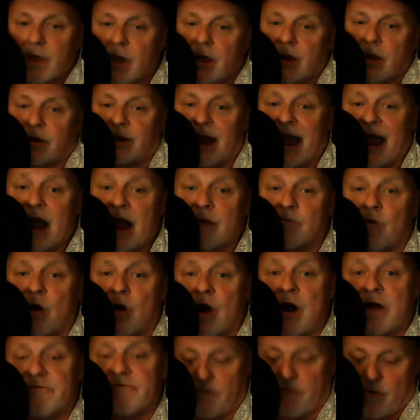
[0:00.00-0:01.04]
Not
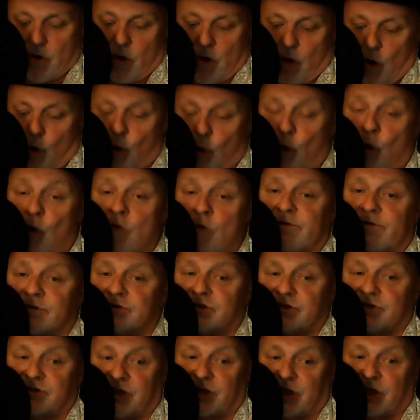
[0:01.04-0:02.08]
one for
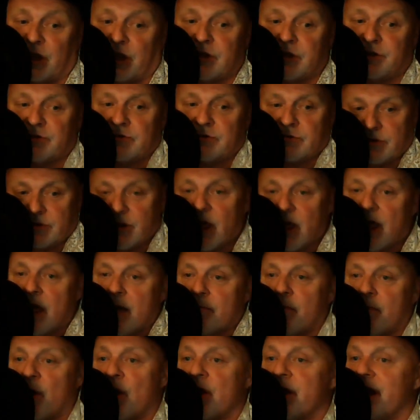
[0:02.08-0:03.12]
overstating,
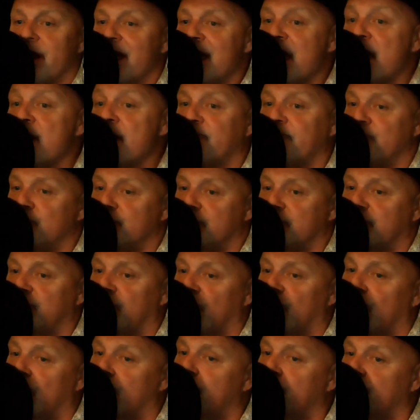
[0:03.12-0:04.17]
but if you
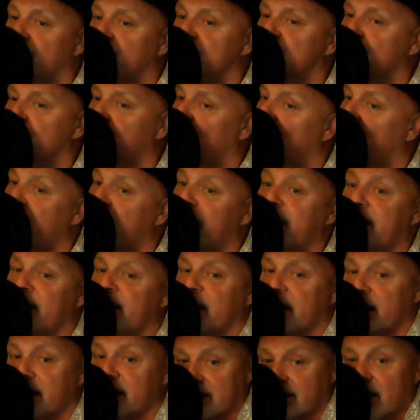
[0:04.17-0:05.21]
keep us
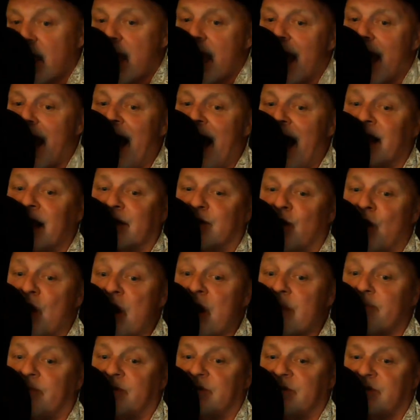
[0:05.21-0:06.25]
waiting, I
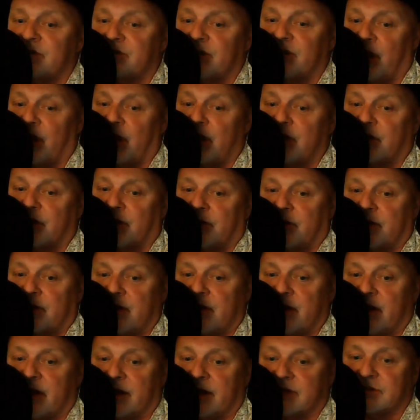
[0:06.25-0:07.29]
could be
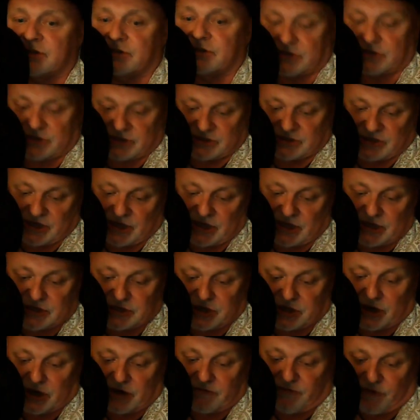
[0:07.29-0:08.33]
taking this
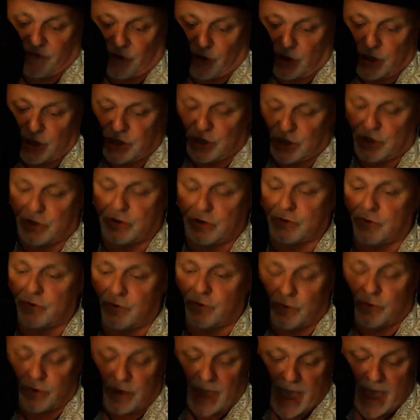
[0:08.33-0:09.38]
decision for
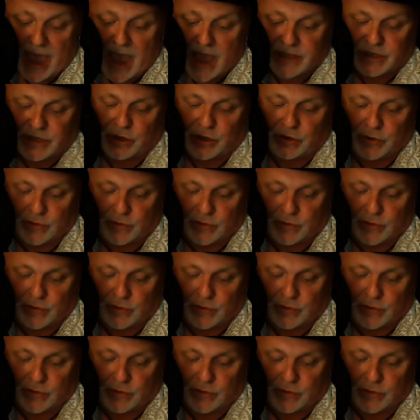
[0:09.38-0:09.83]
you. Yeah, you.